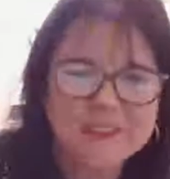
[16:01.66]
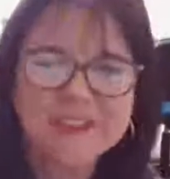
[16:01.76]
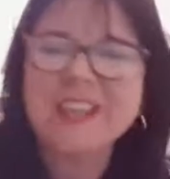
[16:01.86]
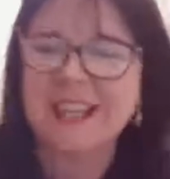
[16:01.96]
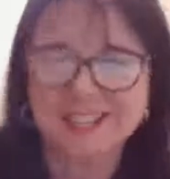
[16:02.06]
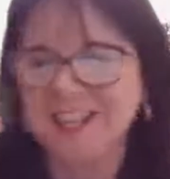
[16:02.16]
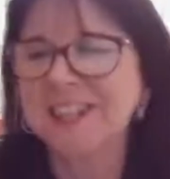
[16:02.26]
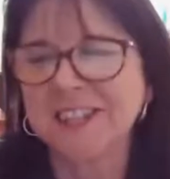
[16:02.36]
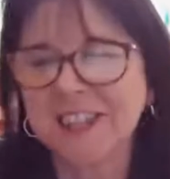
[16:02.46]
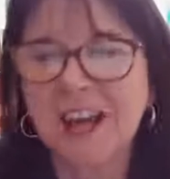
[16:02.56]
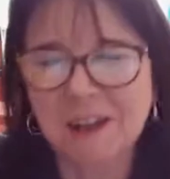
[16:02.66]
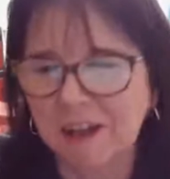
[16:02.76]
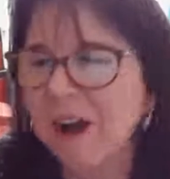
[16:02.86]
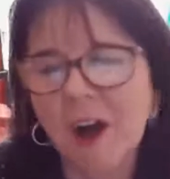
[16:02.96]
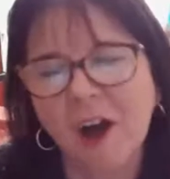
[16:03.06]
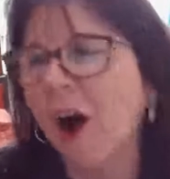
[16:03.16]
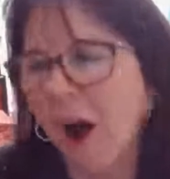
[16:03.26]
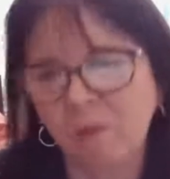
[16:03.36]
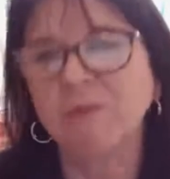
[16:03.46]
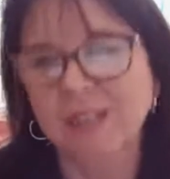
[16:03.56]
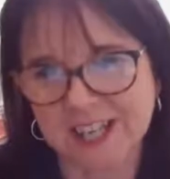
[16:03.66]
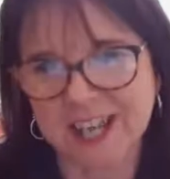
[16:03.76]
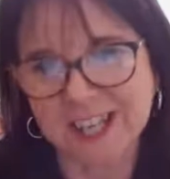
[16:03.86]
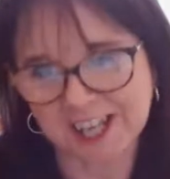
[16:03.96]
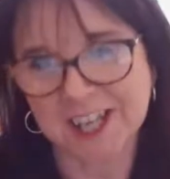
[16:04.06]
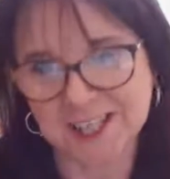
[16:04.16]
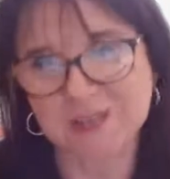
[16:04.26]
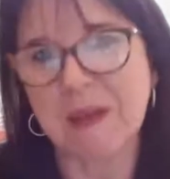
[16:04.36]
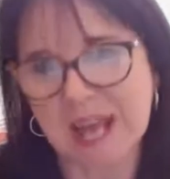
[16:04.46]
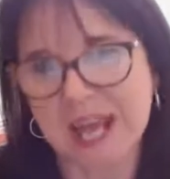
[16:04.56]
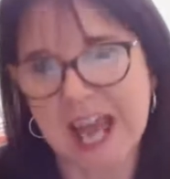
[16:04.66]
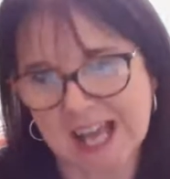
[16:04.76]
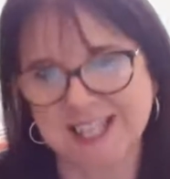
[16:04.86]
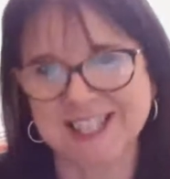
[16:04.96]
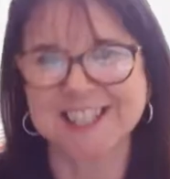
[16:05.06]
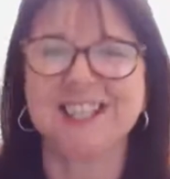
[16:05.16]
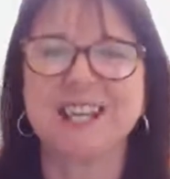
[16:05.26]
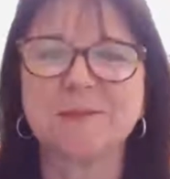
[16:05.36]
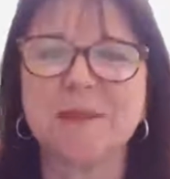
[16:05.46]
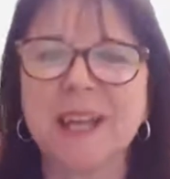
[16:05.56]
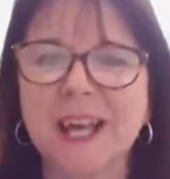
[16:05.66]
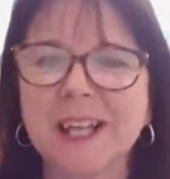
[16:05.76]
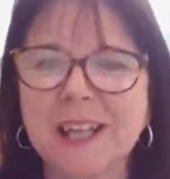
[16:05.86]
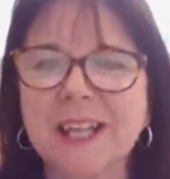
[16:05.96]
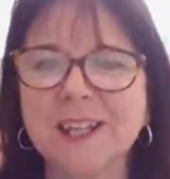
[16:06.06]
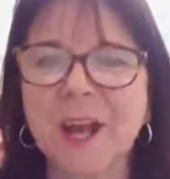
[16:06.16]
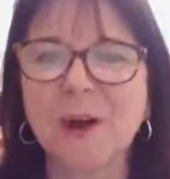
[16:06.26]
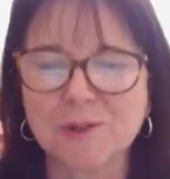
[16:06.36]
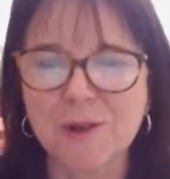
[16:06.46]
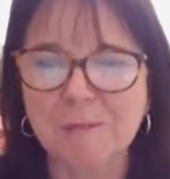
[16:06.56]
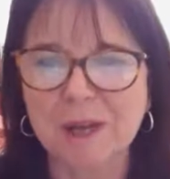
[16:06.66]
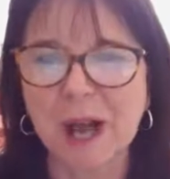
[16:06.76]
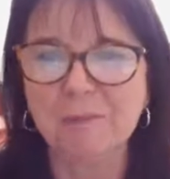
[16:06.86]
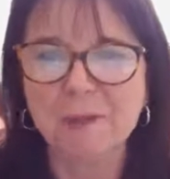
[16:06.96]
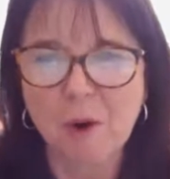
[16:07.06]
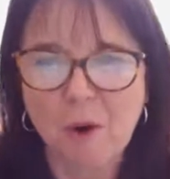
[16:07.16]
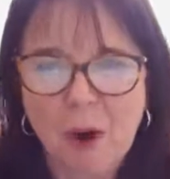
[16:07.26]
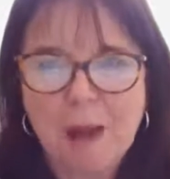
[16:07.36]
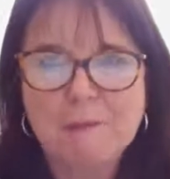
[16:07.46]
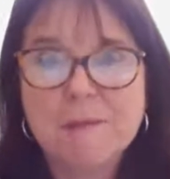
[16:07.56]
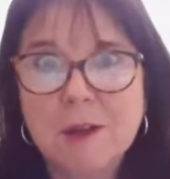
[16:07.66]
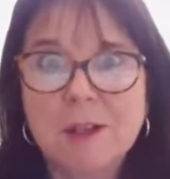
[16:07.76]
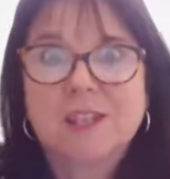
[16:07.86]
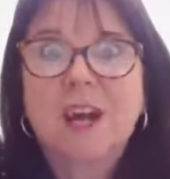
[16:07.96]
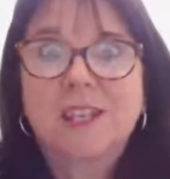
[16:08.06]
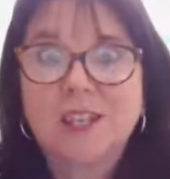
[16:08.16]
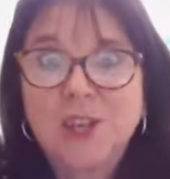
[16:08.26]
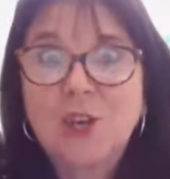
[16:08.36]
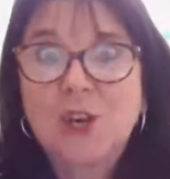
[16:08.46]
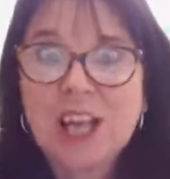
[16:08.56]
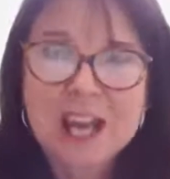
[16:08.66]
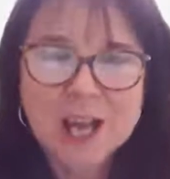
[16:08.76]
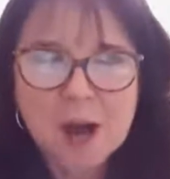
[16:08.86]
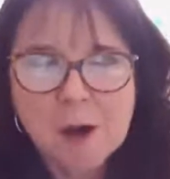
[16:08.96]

Yes, obviously, I think it's me. Yes, she is me. And I think the older I become, the more I'm starting to look like her.